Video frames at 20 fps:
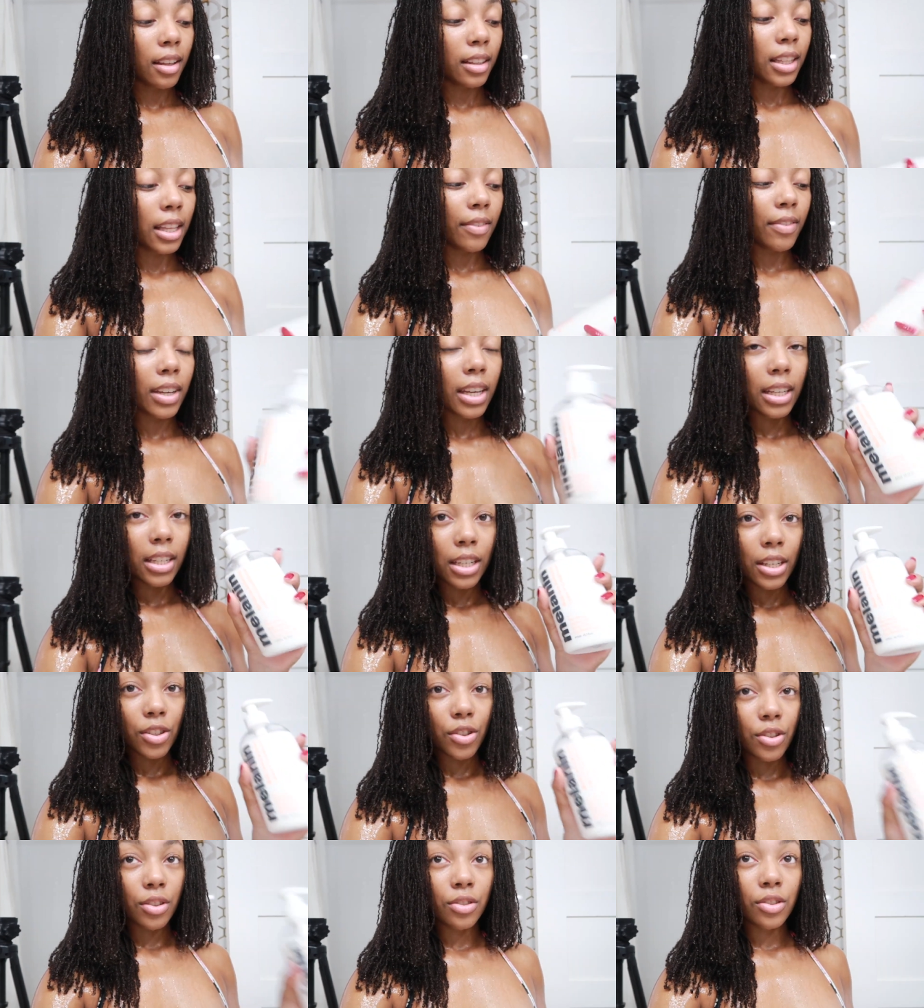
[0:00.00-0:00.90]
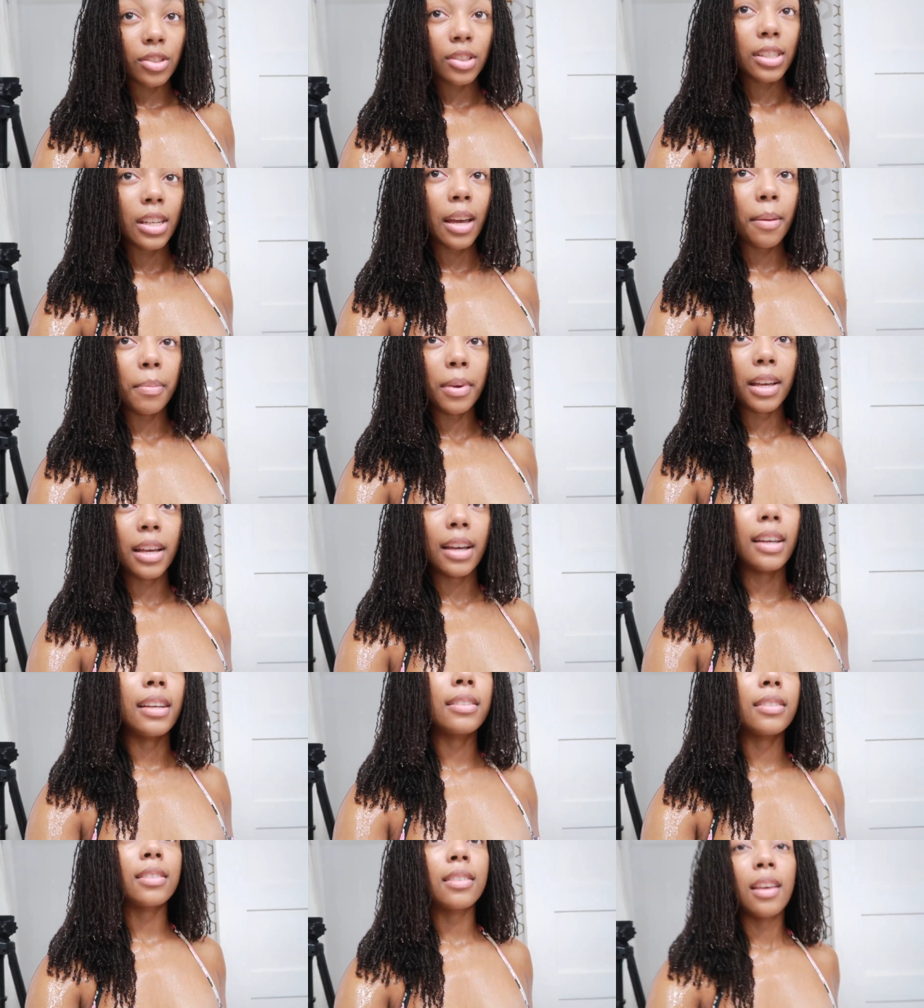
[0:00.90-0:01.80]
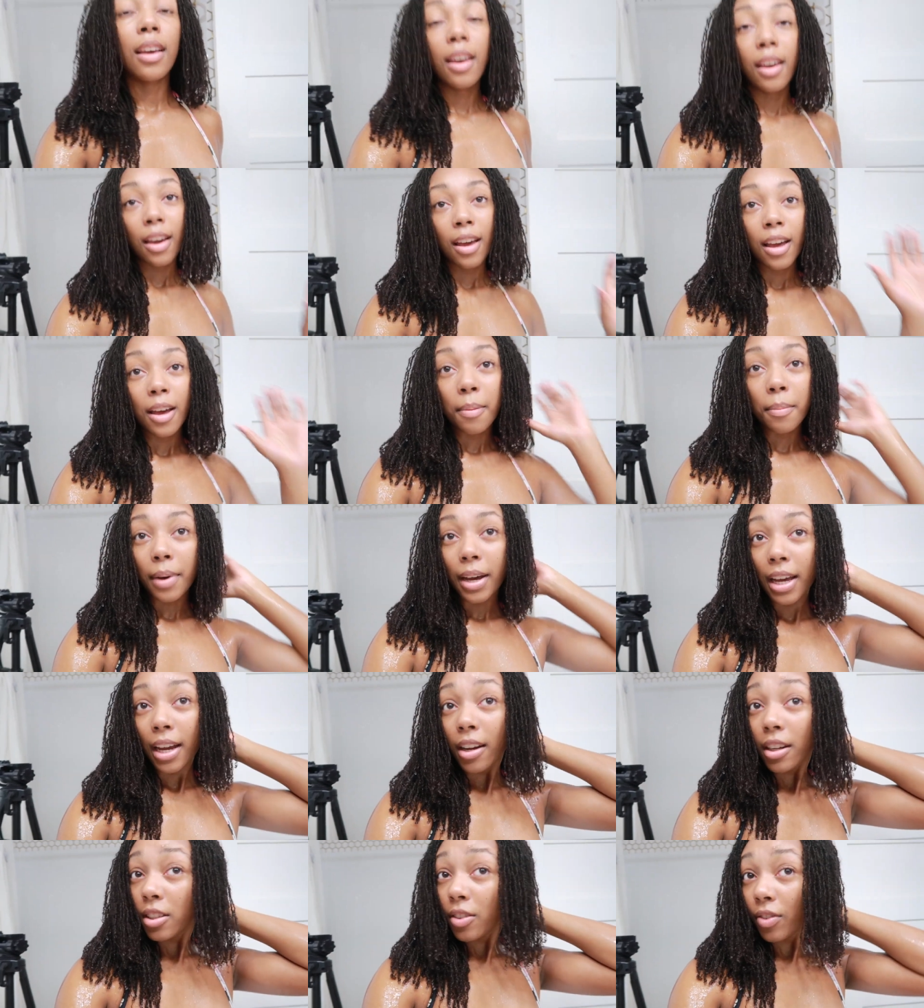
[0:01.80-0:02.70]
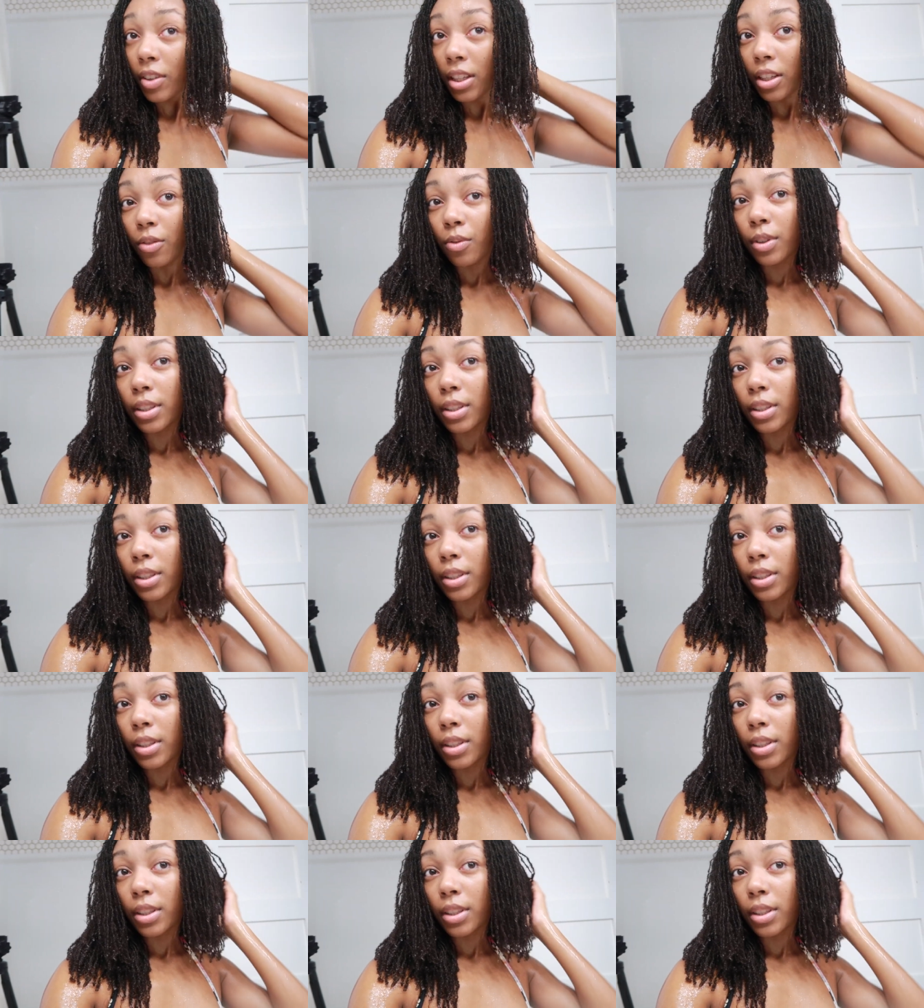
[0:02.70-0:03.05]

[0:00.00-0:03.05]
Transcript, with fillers: leave-in conditioner just yet because my hair is feeling